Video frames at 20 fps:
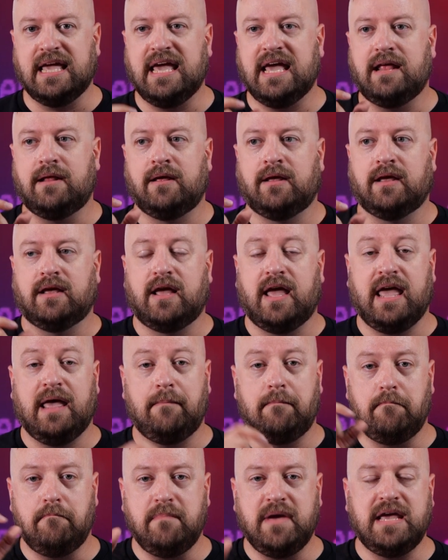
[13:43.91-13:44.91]
It
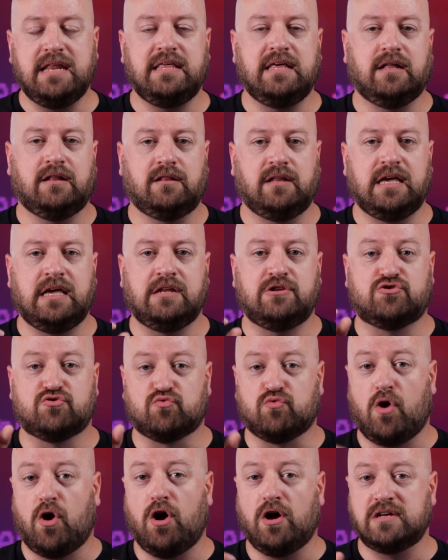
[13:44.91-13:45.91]
immediately
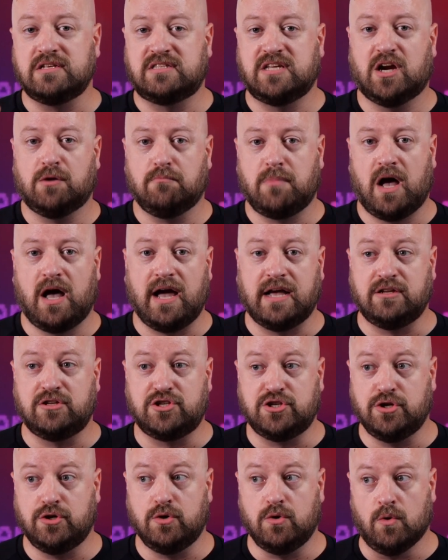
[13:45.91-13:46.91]
draws their
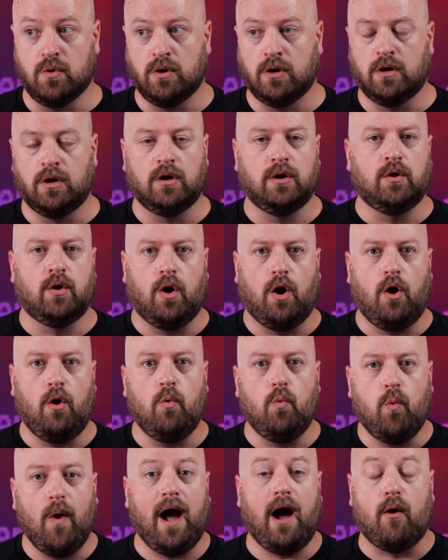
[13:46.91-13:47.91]
mind to,
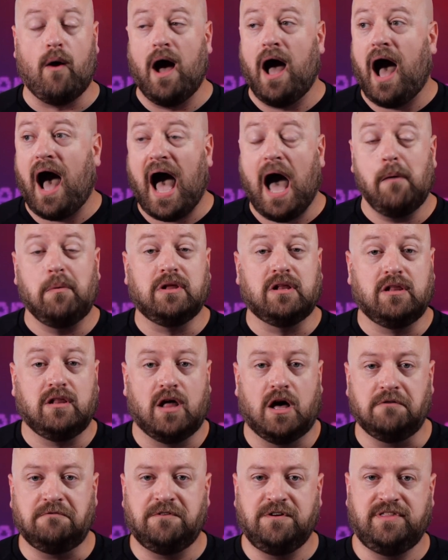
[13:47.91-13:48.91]
oh, wow, I would
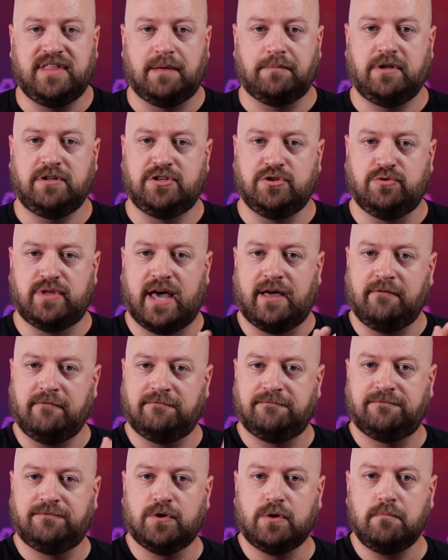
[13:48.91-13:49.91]
love for them to do
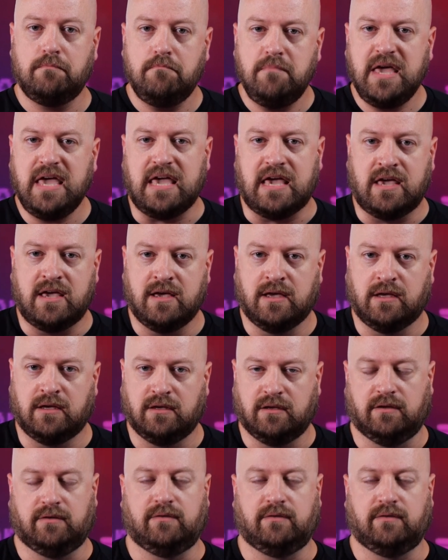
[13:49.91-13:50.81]
that for me.